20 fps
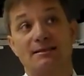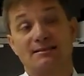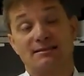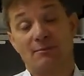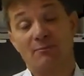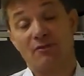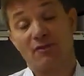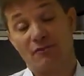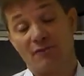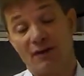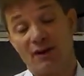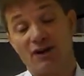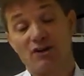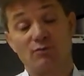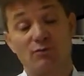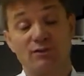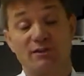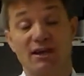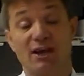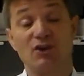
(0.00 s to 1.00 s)
Some of the
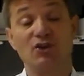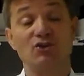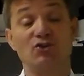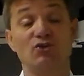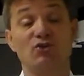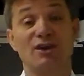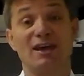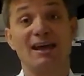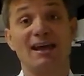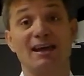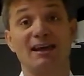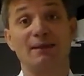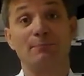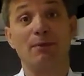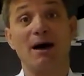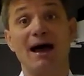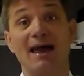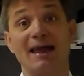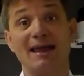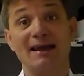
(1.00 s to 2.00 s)
vendors will tell you
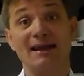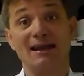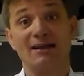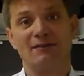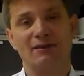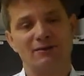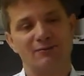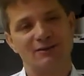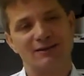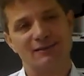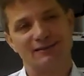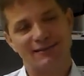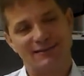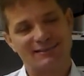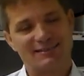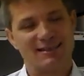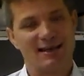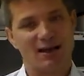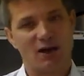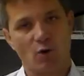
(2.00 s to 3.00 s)
can't buy any of it. Well,
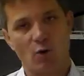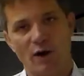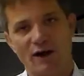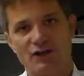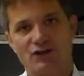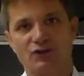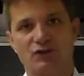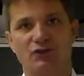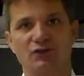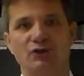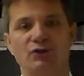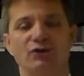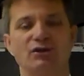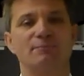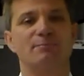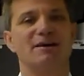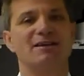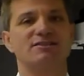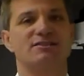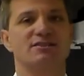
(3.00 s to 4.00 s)
that's not quite true.
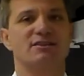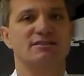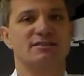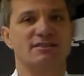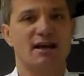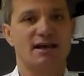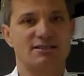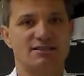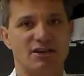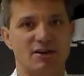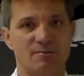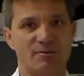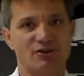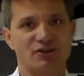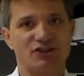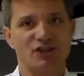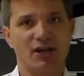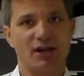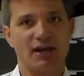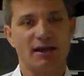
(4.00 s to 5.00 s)
It depends on the size of your
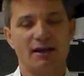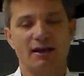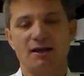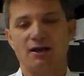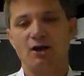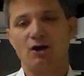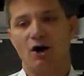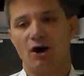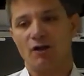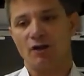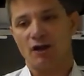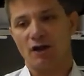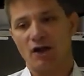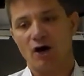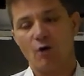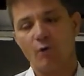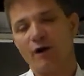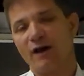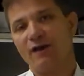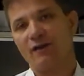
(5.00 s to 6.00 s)
machine. On the
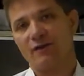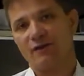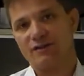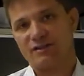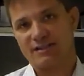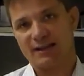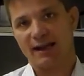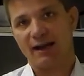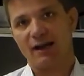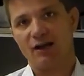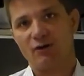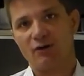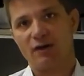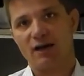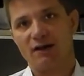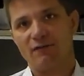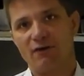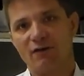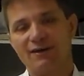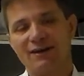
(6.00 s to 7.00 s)
low end, on the standalone
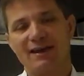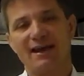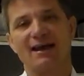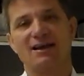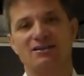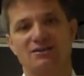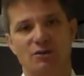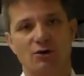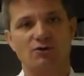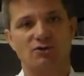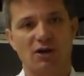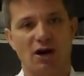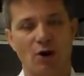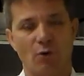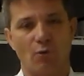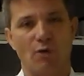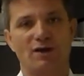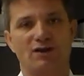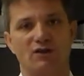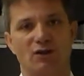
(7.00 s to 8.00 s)
level, yes, those
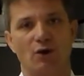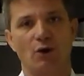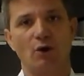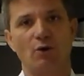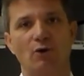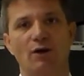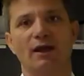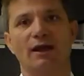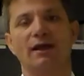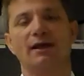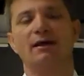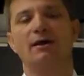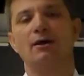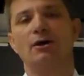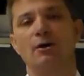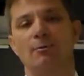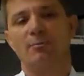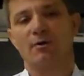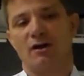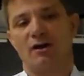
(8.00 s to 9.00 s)
are rental only.
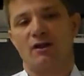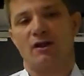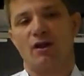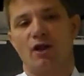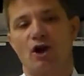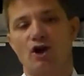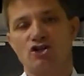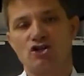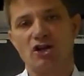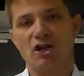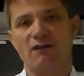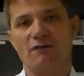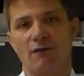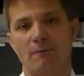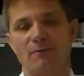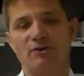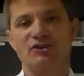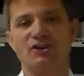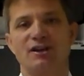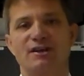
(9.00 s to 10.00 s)
But on the larger
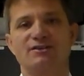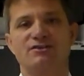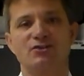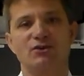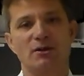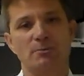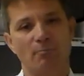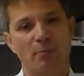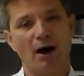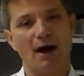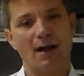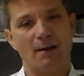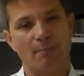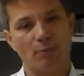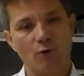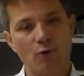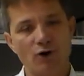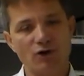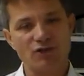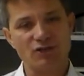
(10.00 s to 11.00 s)
level of machines, you can buy a
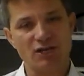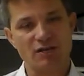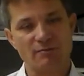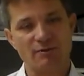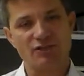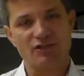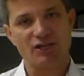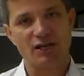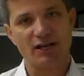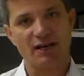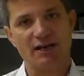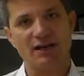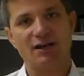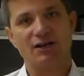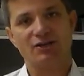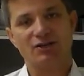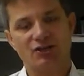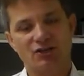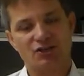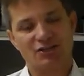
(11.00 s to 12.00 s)
portion of the machine,
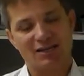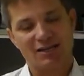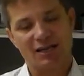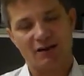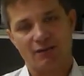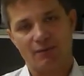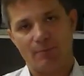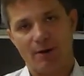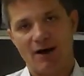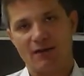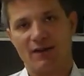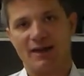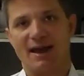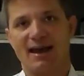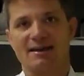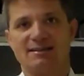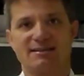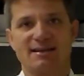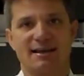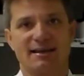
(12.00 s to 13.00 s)
you just can never buy the
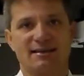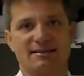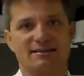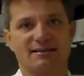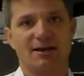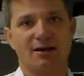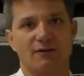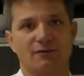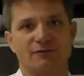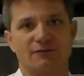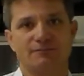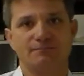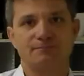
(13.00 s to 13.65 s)
gas tank itself.